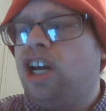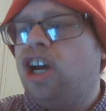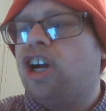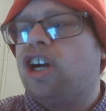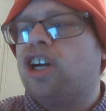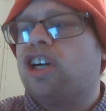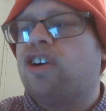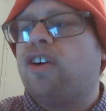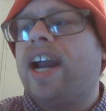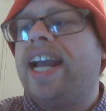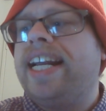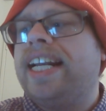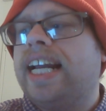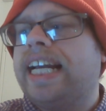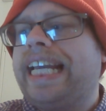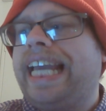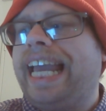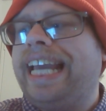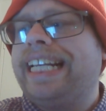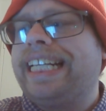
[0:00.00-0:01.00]
Her great
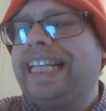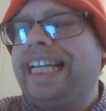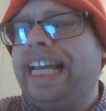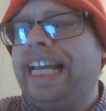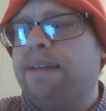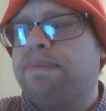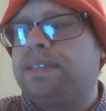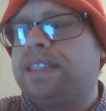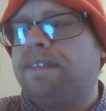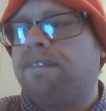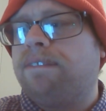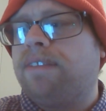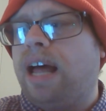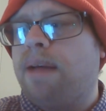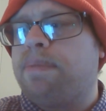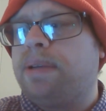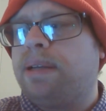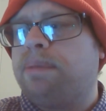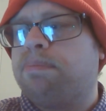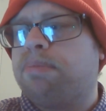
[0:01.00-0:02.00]
ungainly hips and
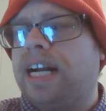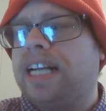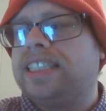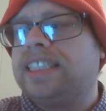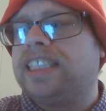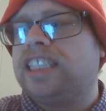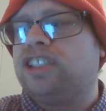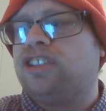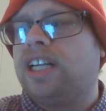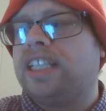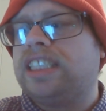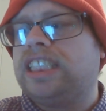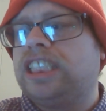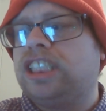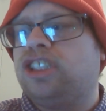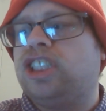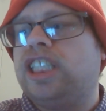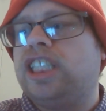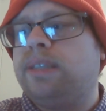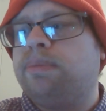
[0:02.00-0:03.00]
flopping breasts addressed to
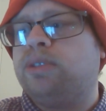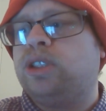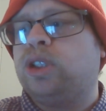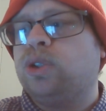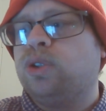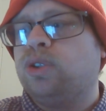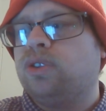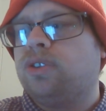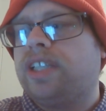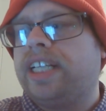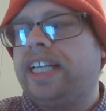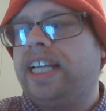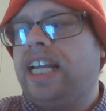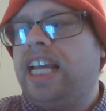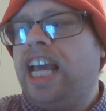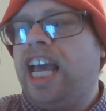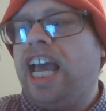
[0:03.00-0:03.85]
cheap jewelry